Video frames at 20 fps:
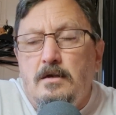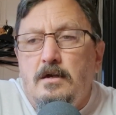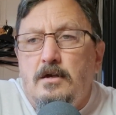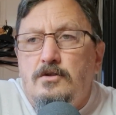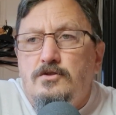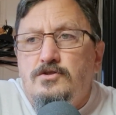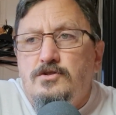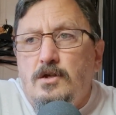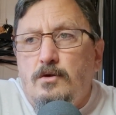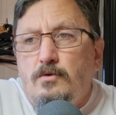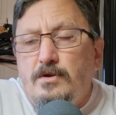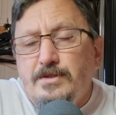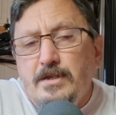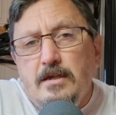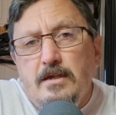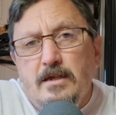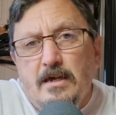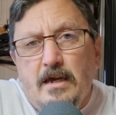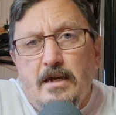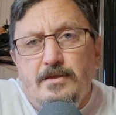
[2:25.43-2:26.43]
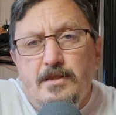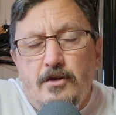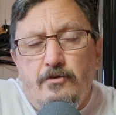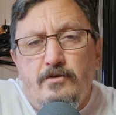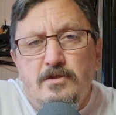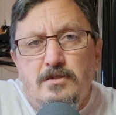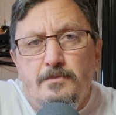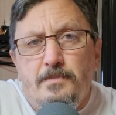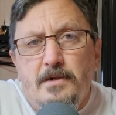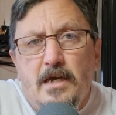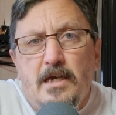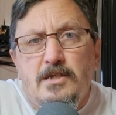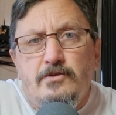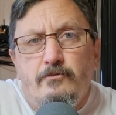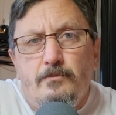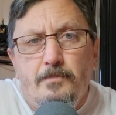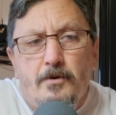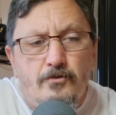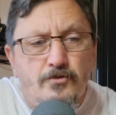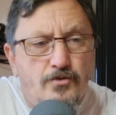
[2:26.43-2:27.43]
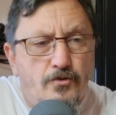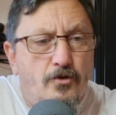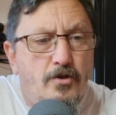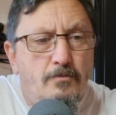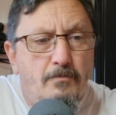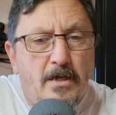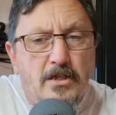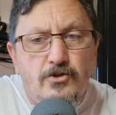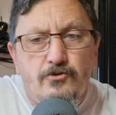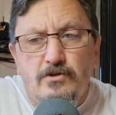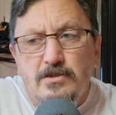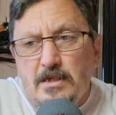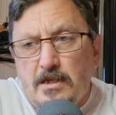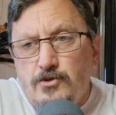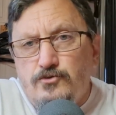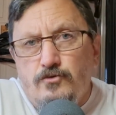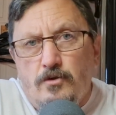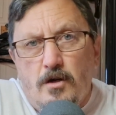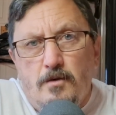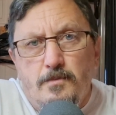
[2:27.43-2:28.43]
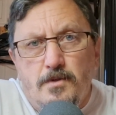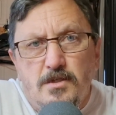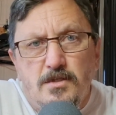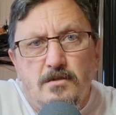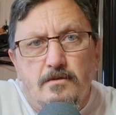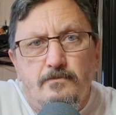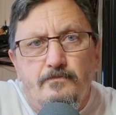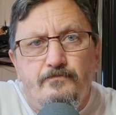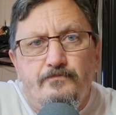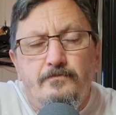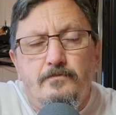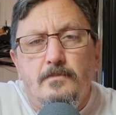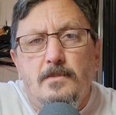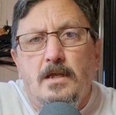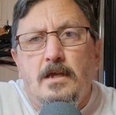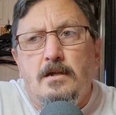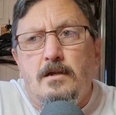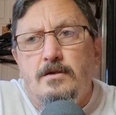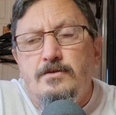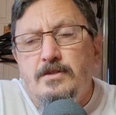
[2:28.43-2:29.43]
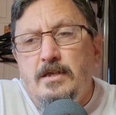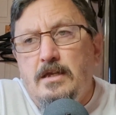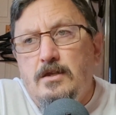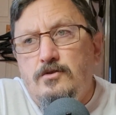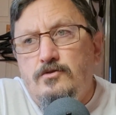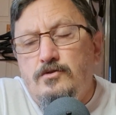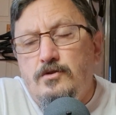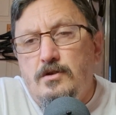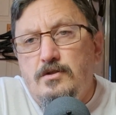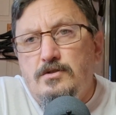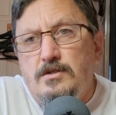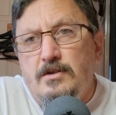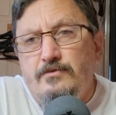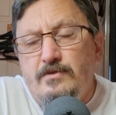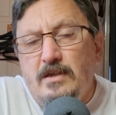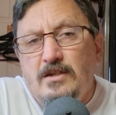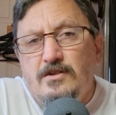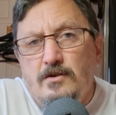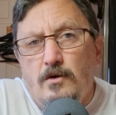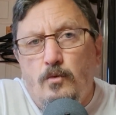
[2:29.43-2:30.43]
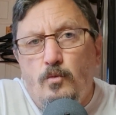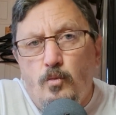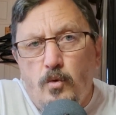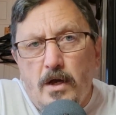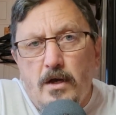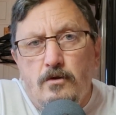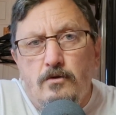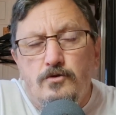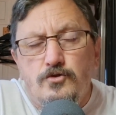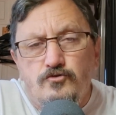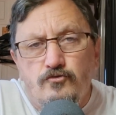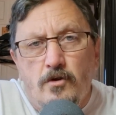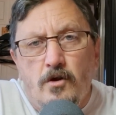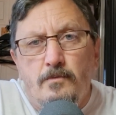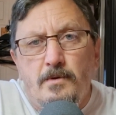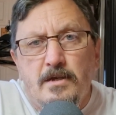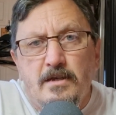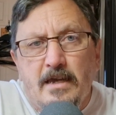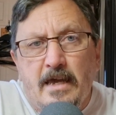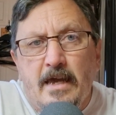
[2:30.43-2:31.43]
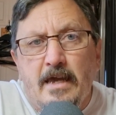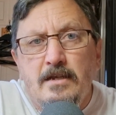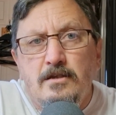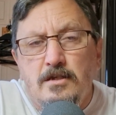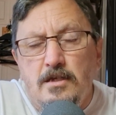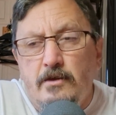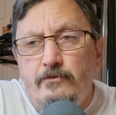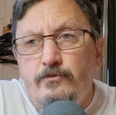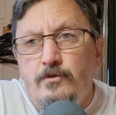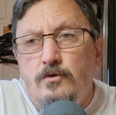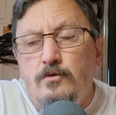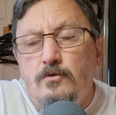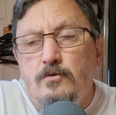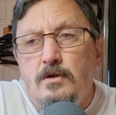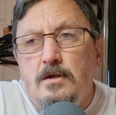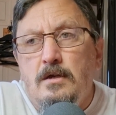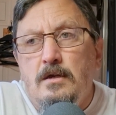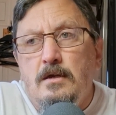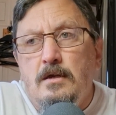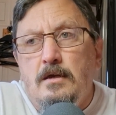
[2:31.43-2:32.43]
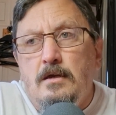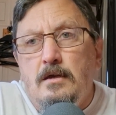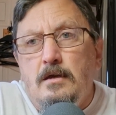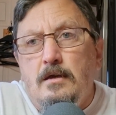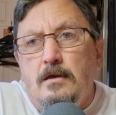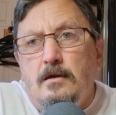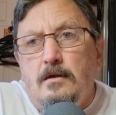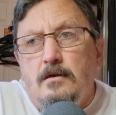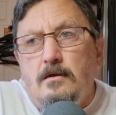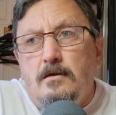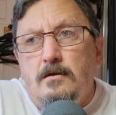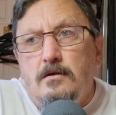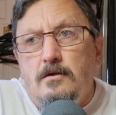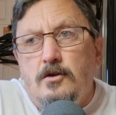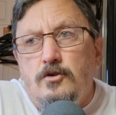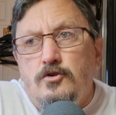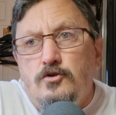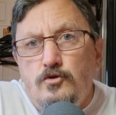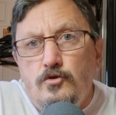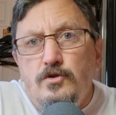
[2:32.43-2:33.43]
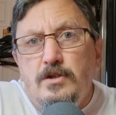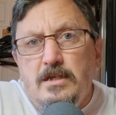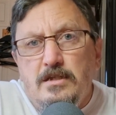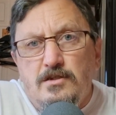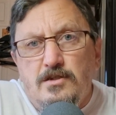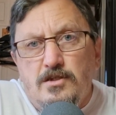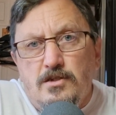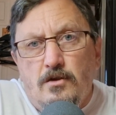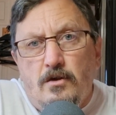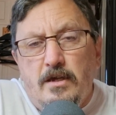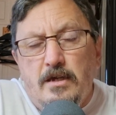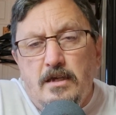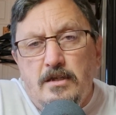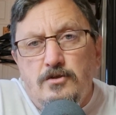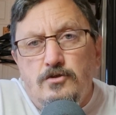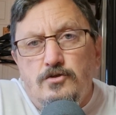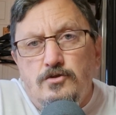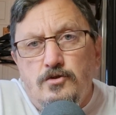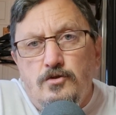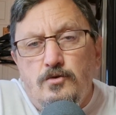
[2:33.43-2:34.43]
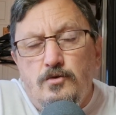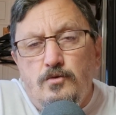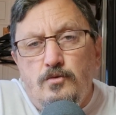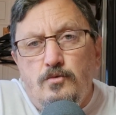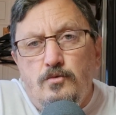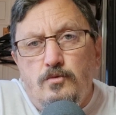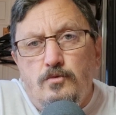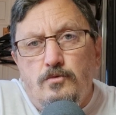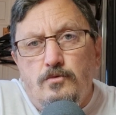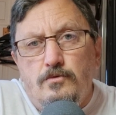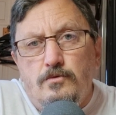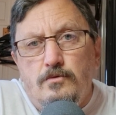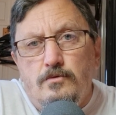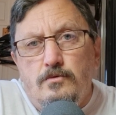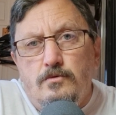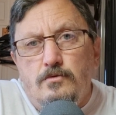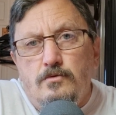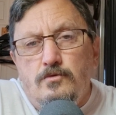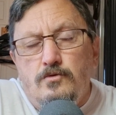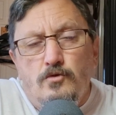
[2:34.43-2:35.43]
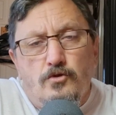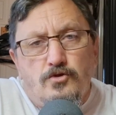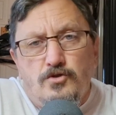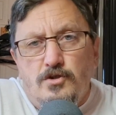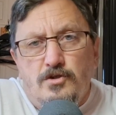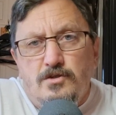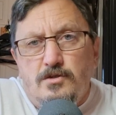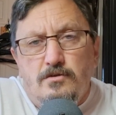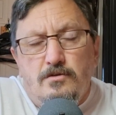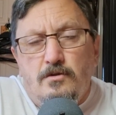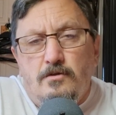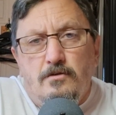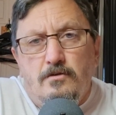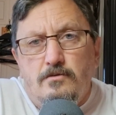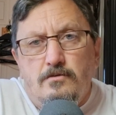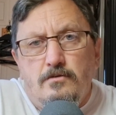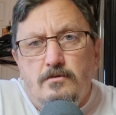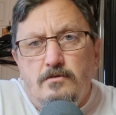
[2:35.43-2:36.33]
So I think there is a place for both documentaries and dramas, and I think that if they're done well, drama can give you a good insight into not just the